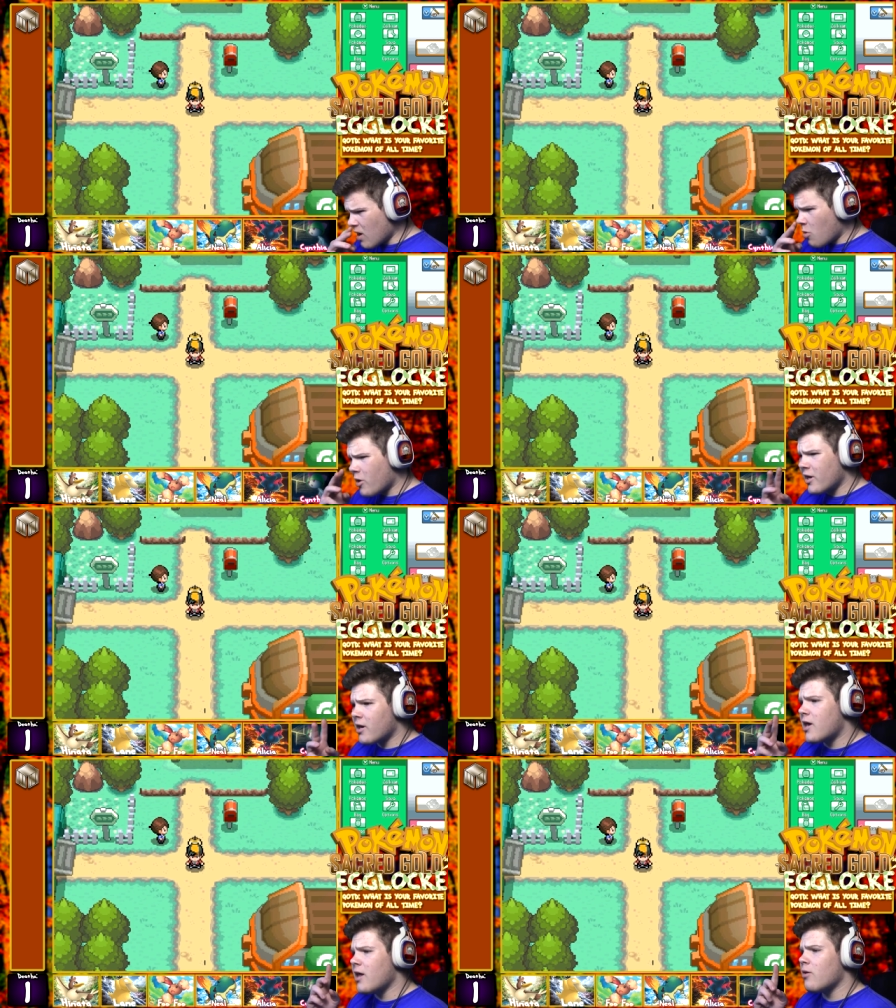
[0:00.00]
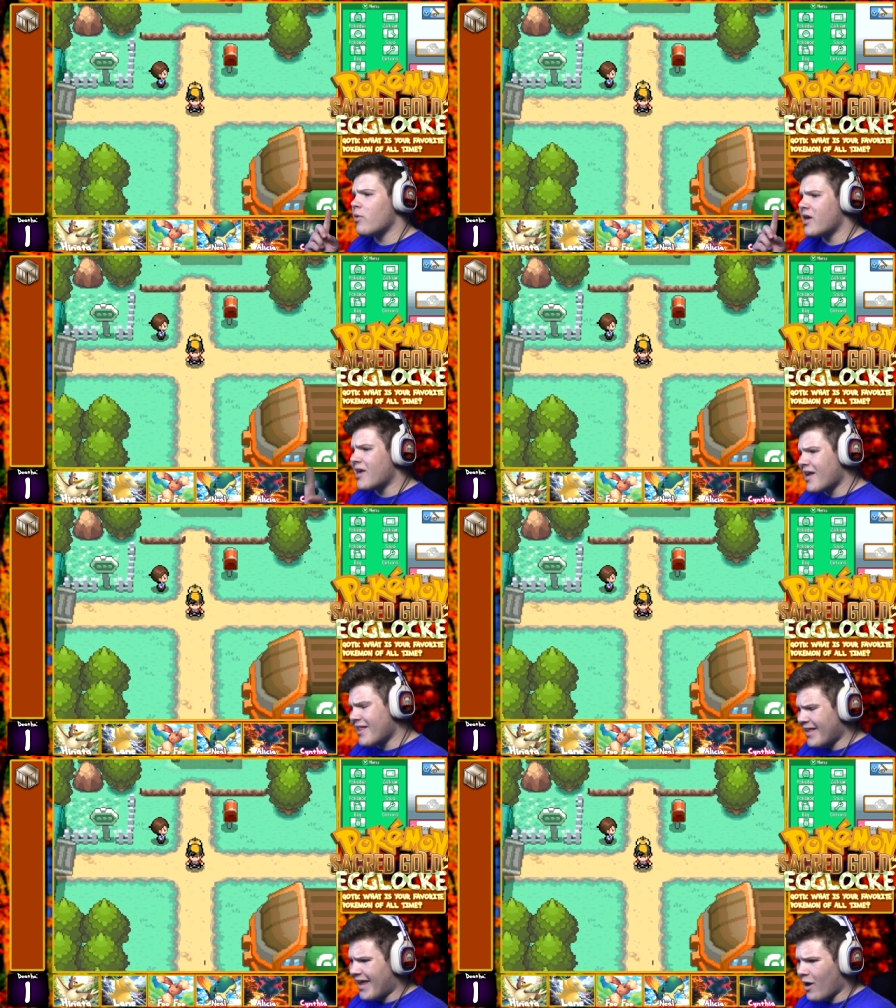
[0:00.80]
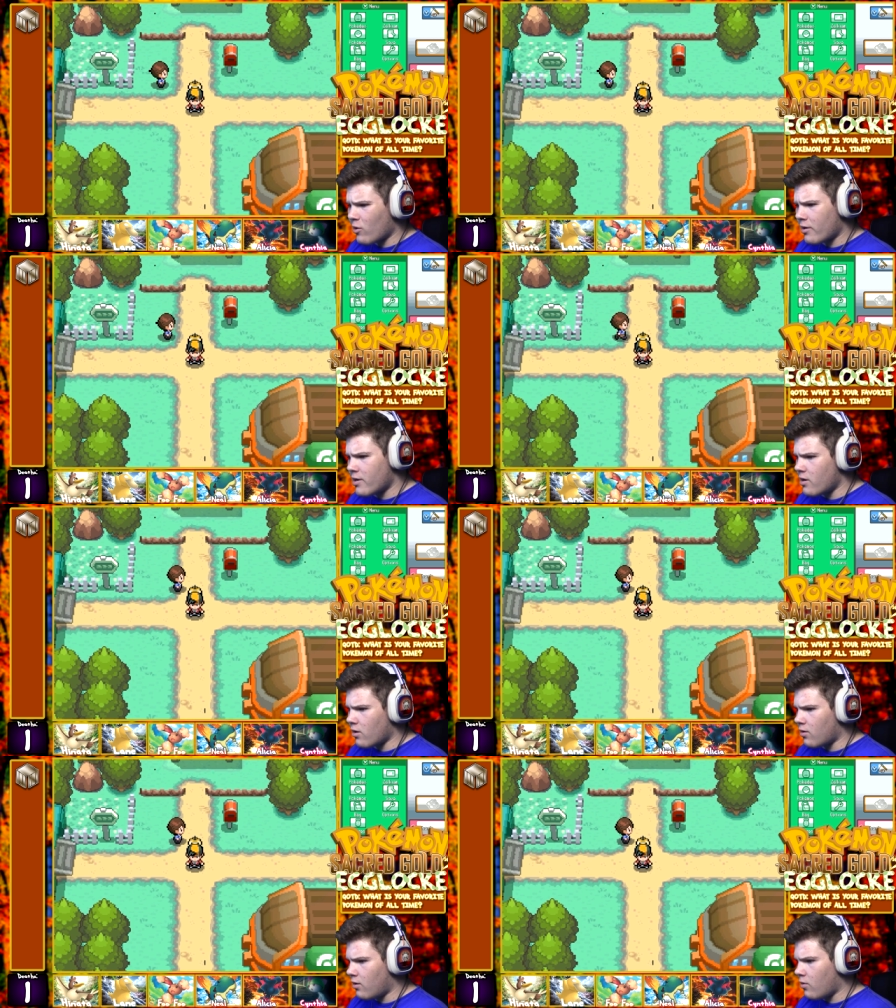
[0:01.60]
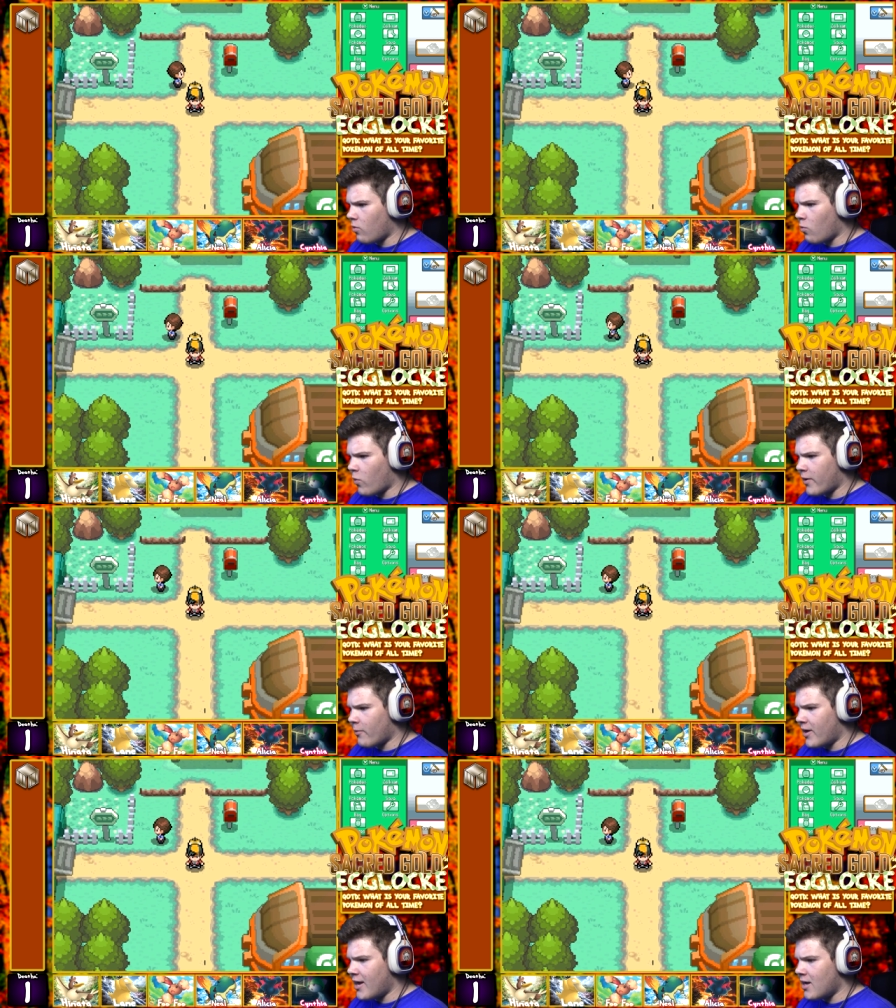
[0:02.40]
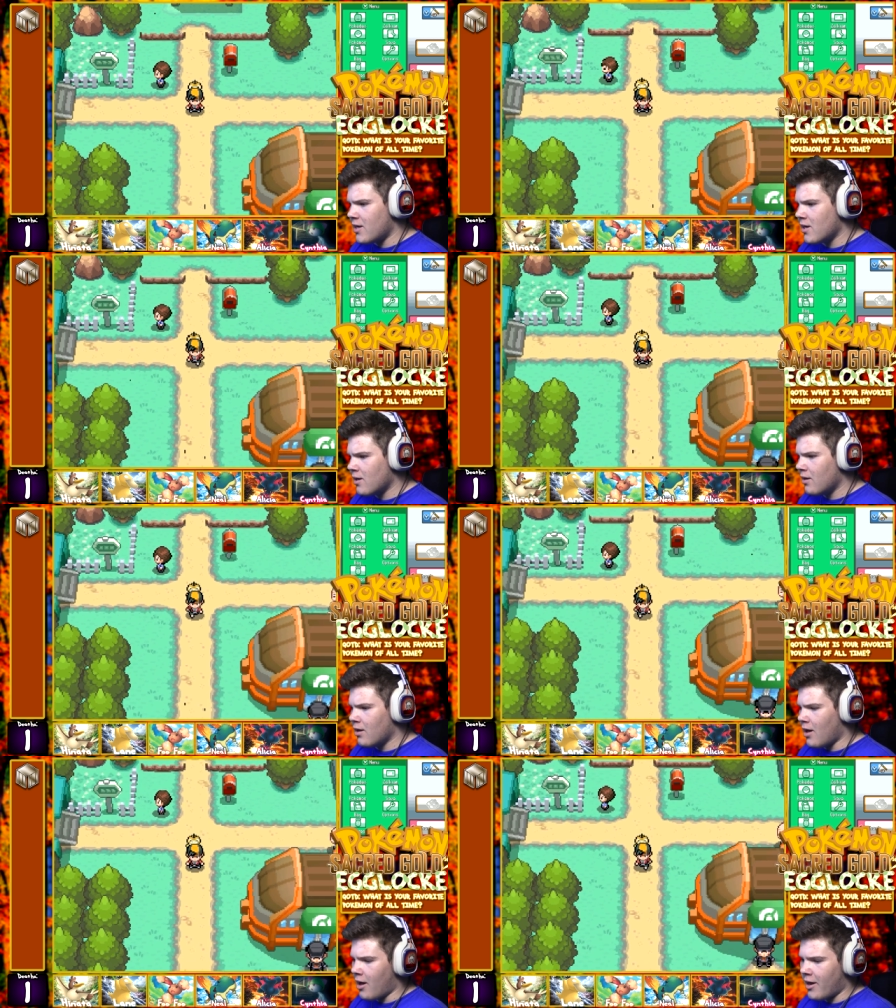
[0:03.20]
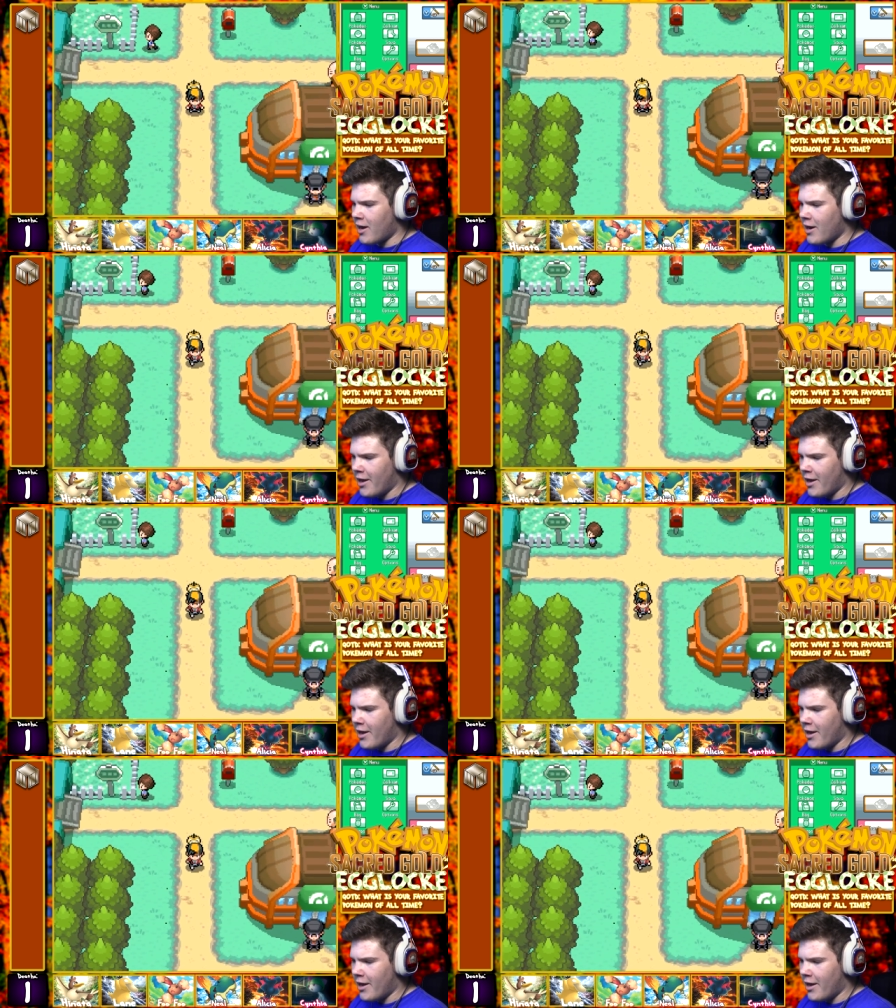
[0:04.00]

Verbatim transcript: we can enc- we can get encounter here when we uh, get